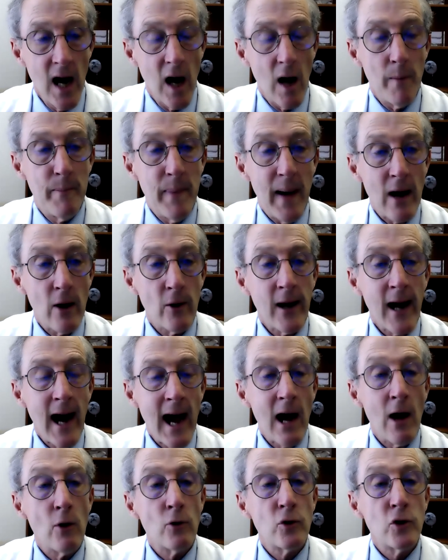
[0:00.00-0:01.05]
about
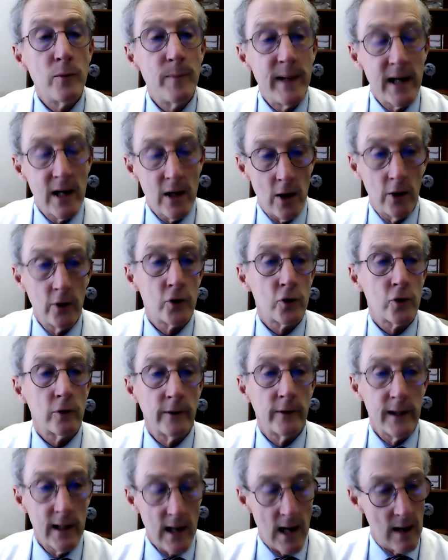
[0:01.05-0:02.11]
how to be
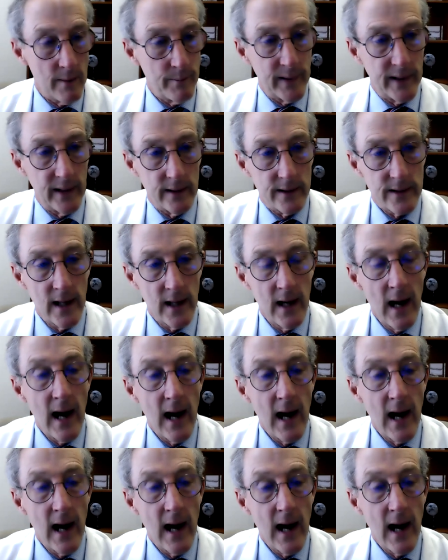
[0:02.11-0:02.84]
culturally competent,